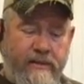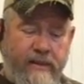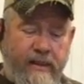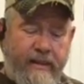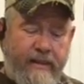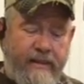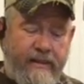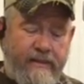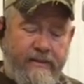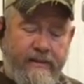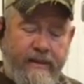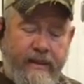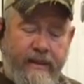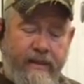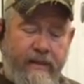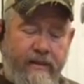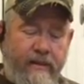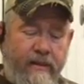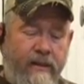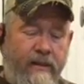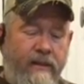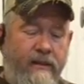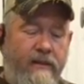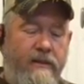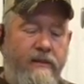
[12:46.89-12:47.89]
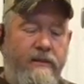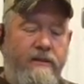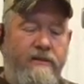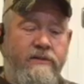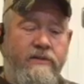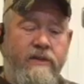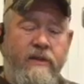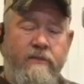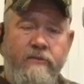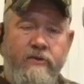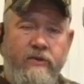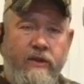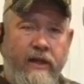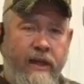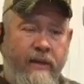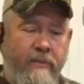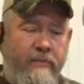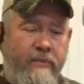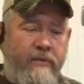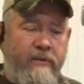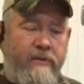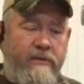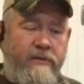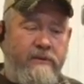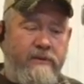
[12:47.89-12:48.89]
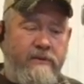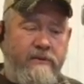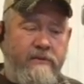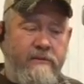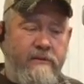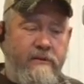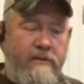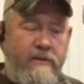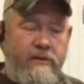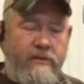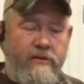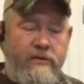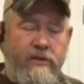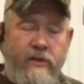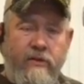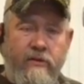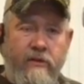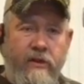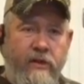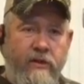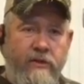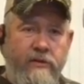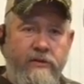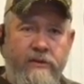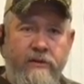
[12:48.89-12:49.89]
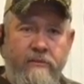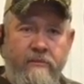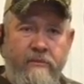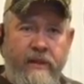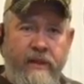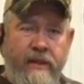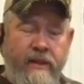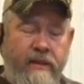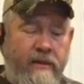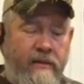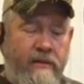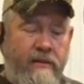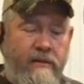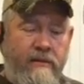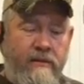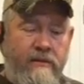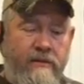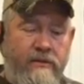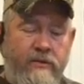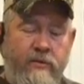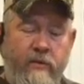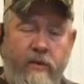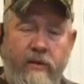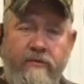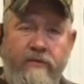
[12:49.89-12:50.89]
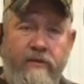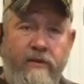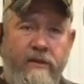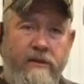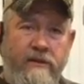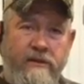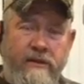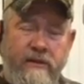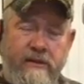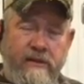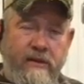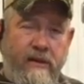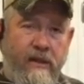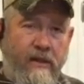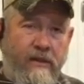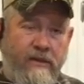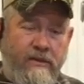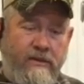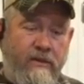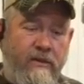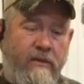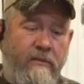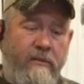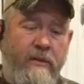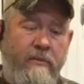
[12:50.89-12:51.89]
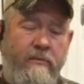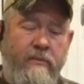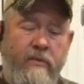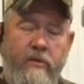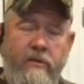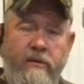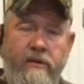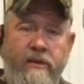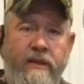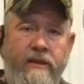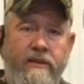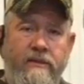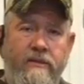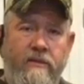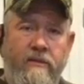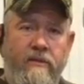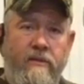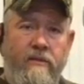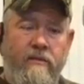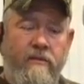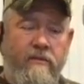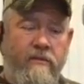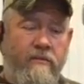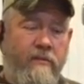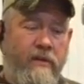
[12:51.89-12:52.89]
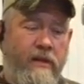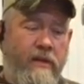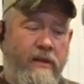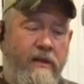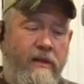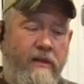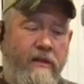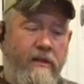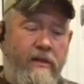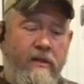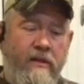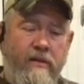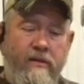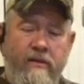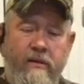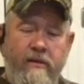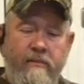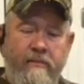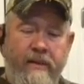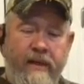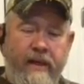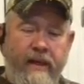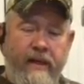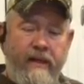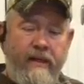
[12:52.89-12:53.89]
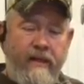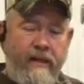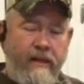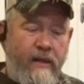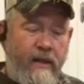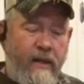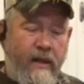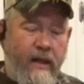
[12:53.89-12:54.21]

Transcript: Like I said, some trappers don't use the mid swivel because it costs a little bit more and takes a little longer to make.